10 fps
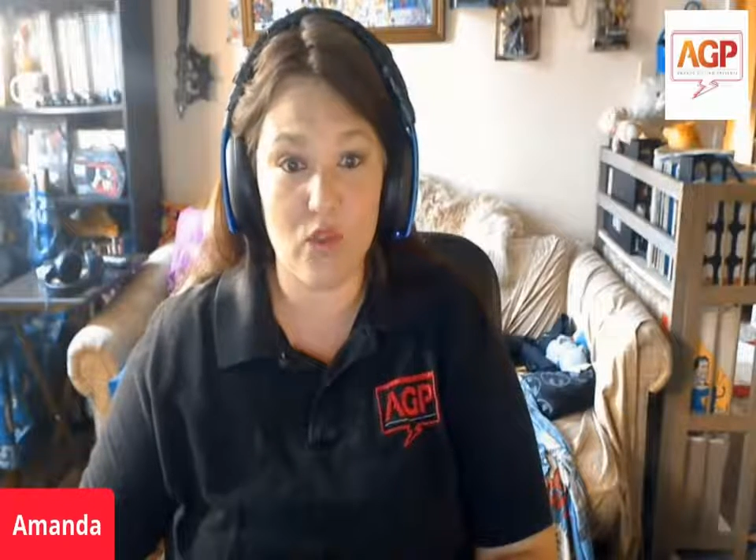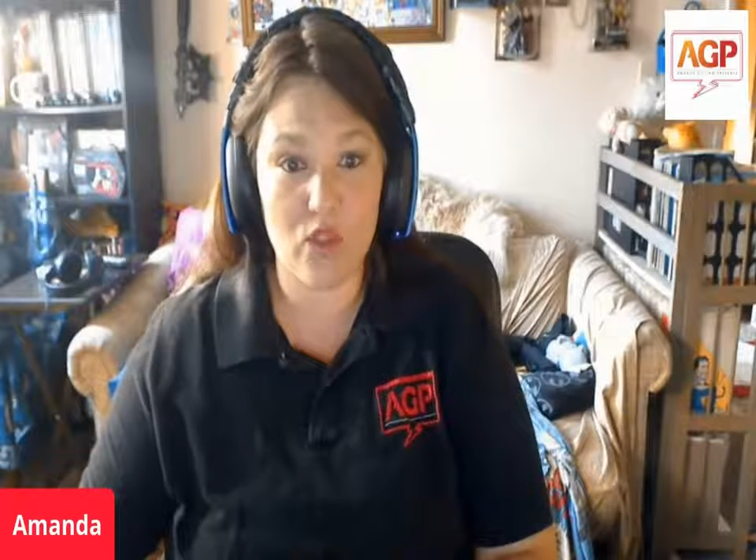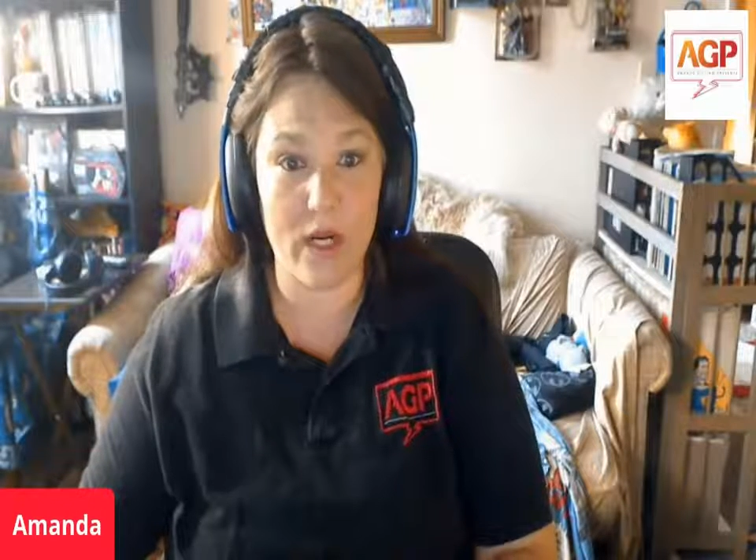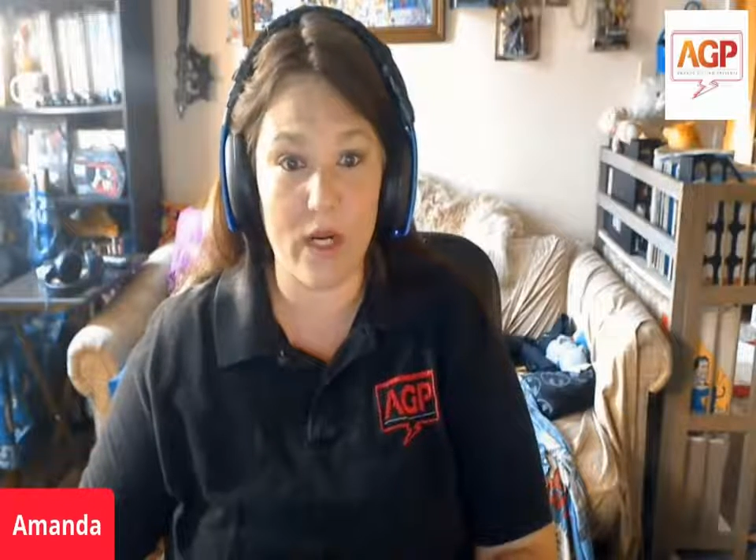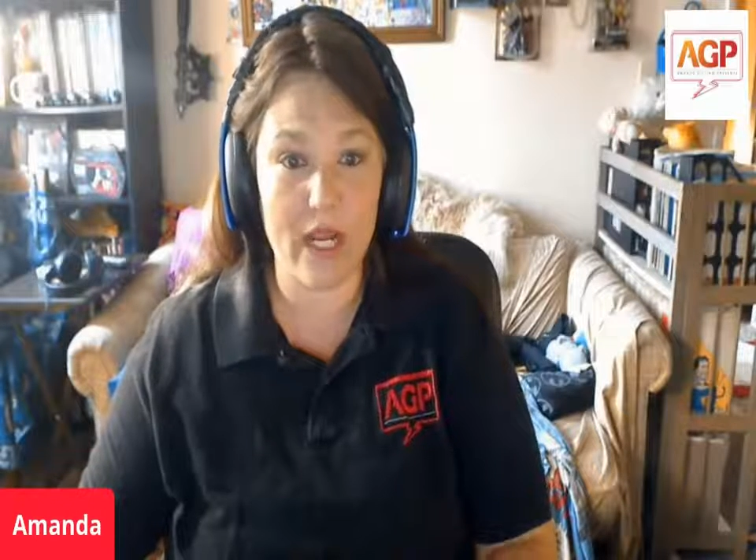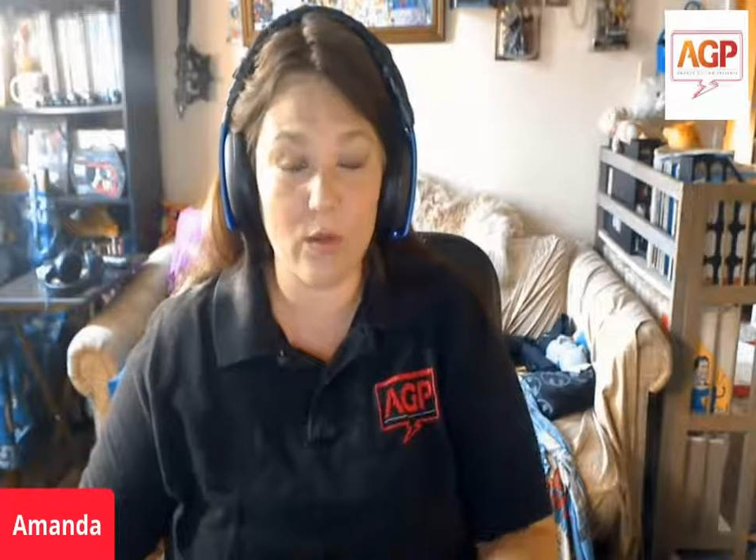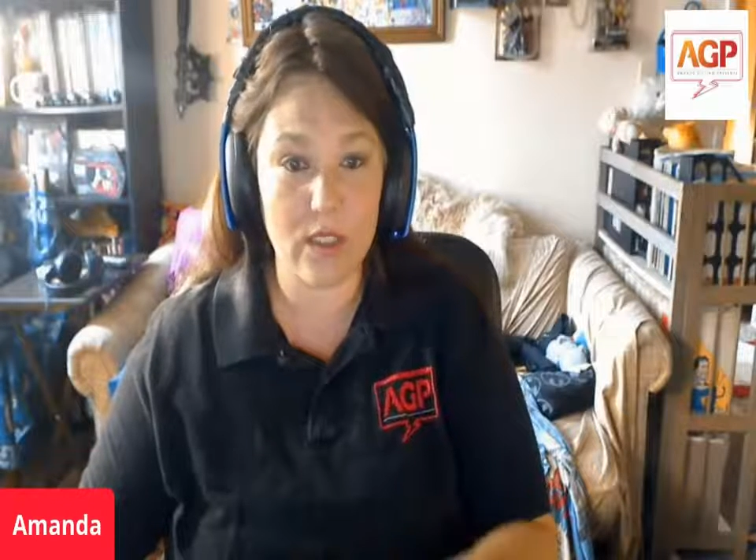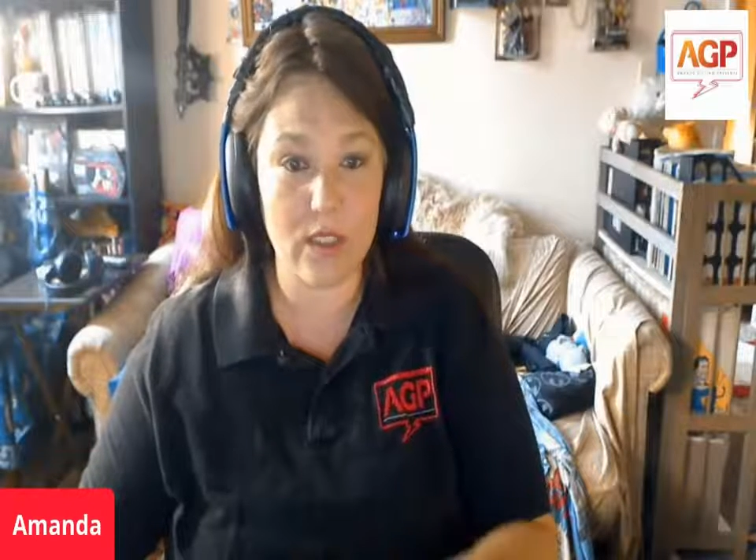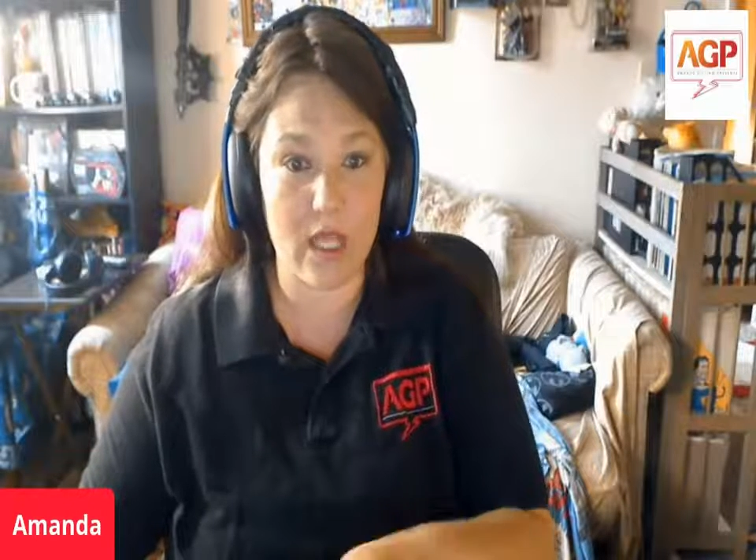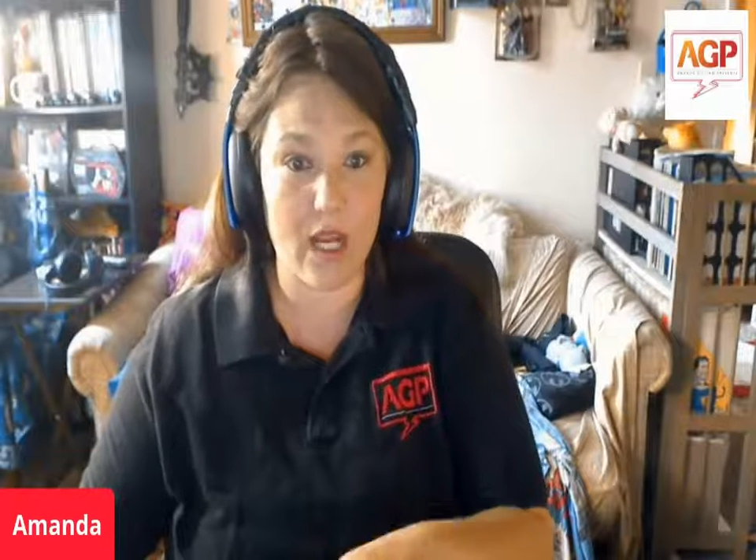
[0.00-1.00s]
twenty
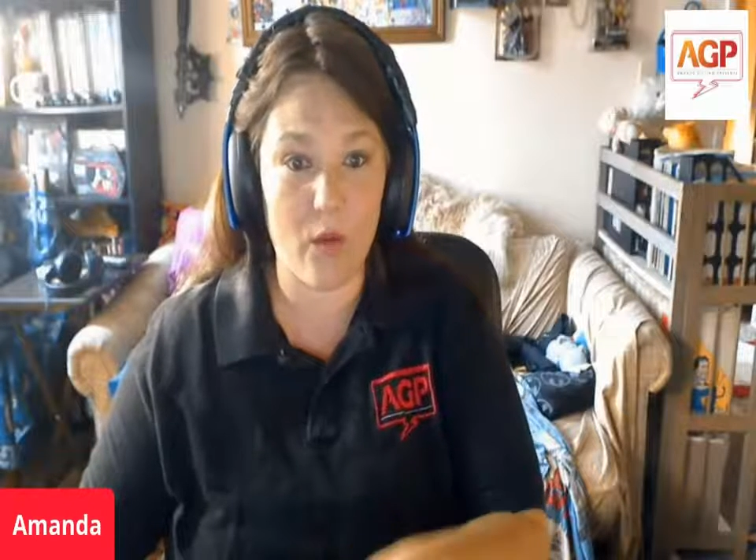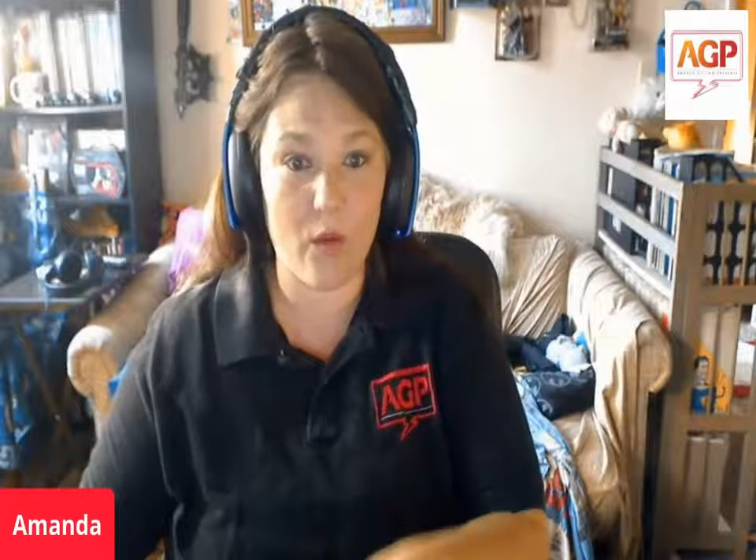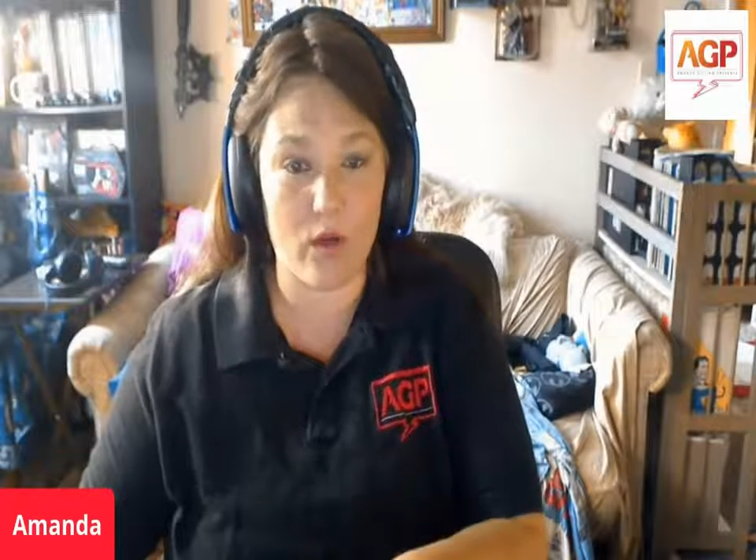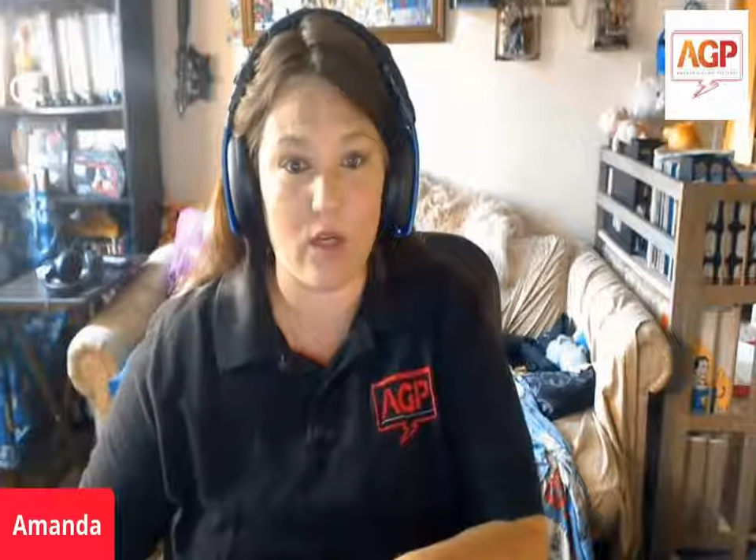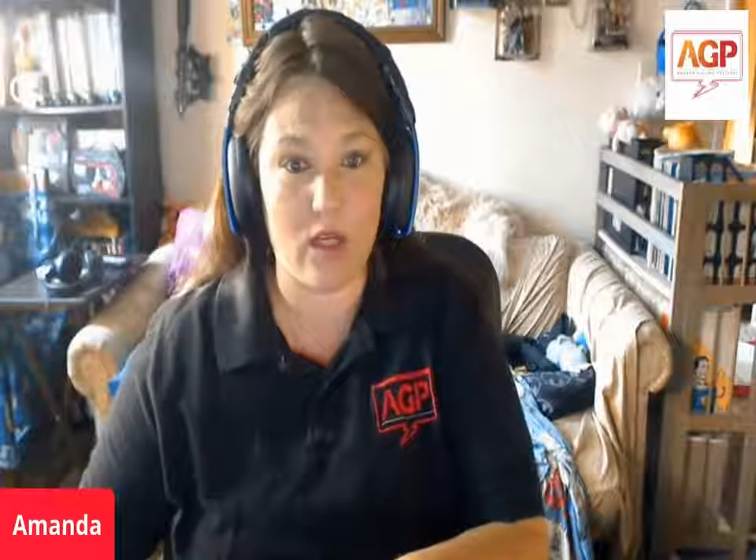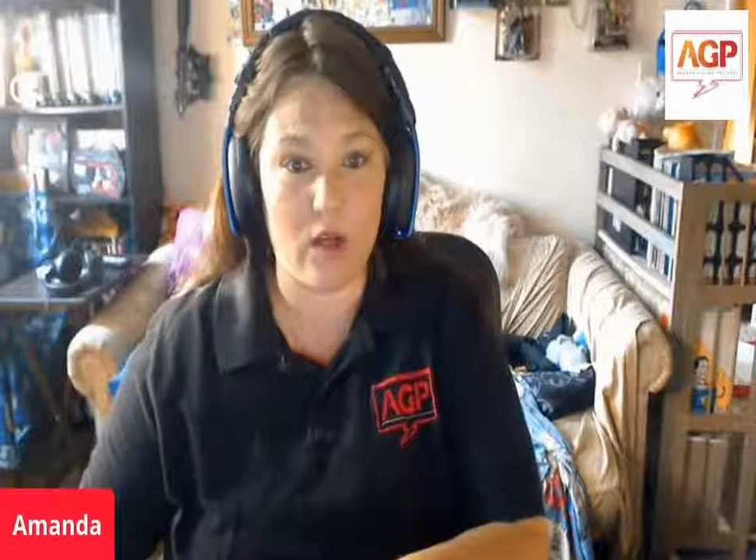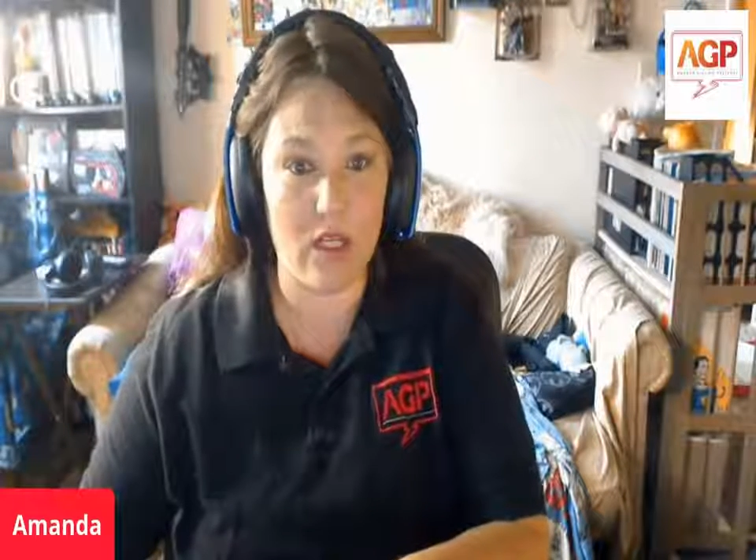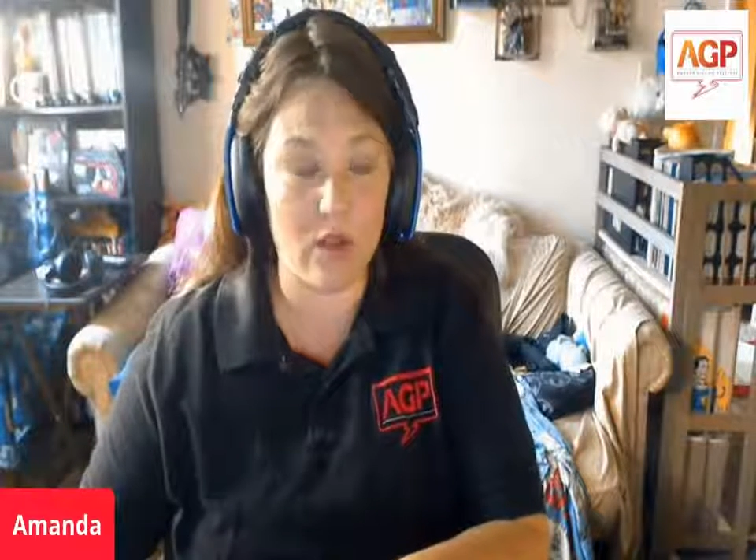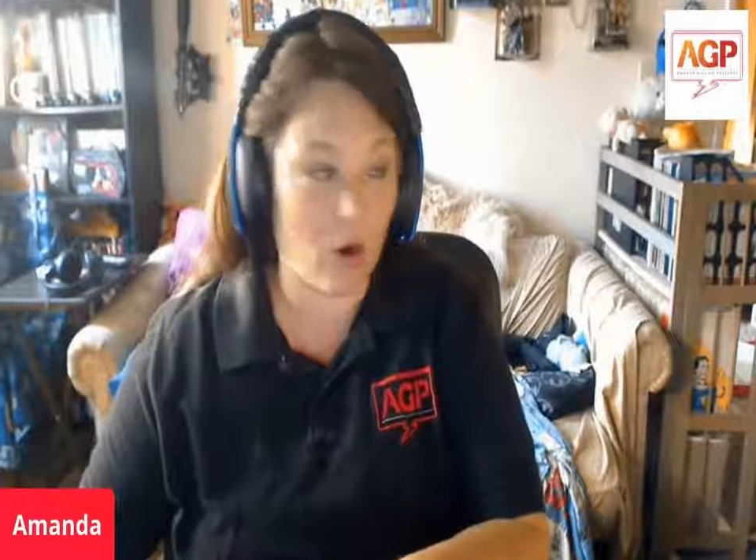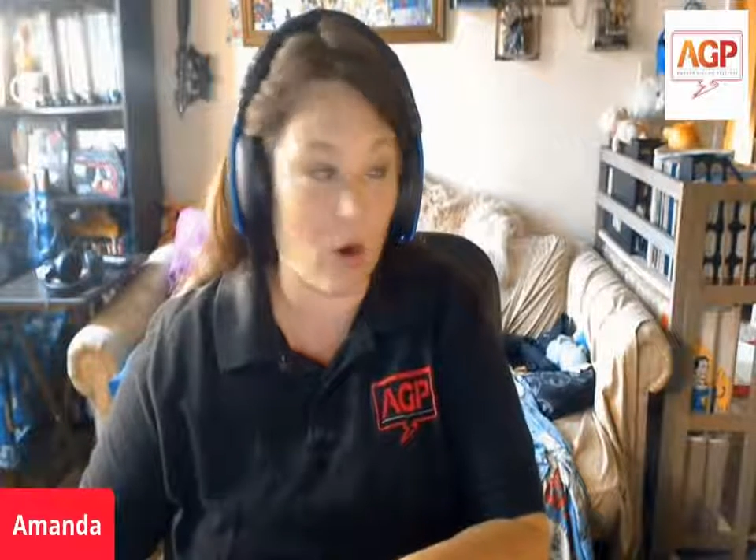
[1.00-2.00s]
hours a day working
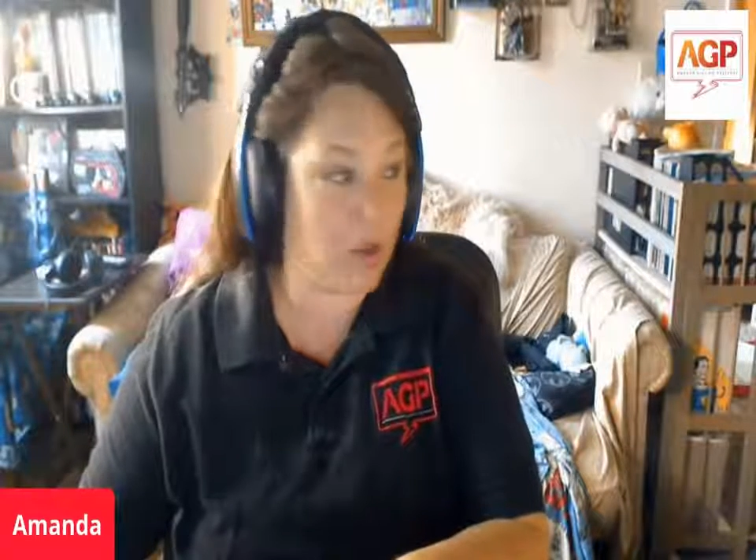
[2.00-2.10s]
on either